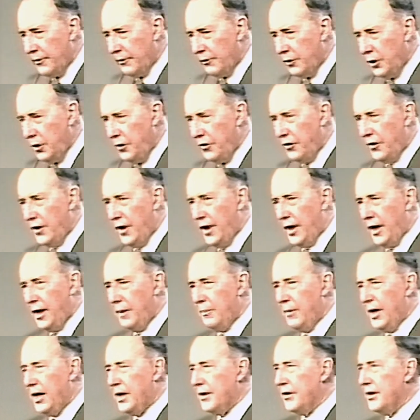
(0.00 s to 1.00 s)
Ruth and I
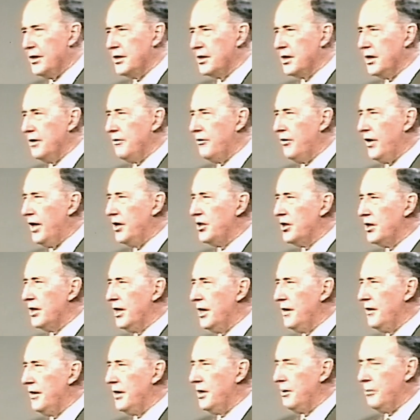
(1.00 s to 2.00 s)
make this confession.
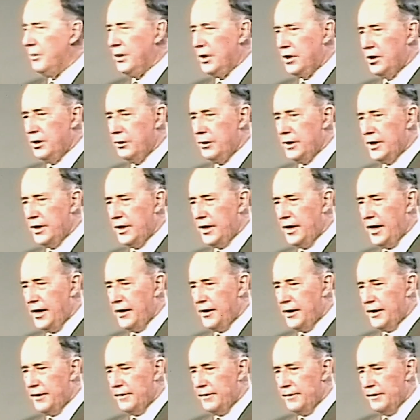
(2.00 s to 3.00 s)
I think we'll do it
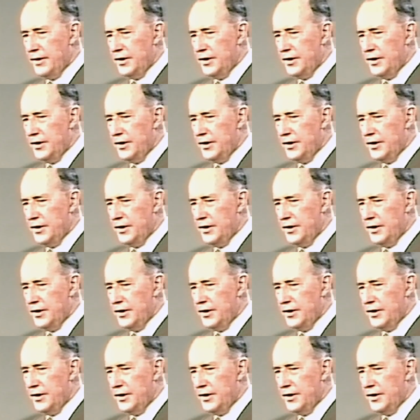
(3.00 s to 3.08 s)
together.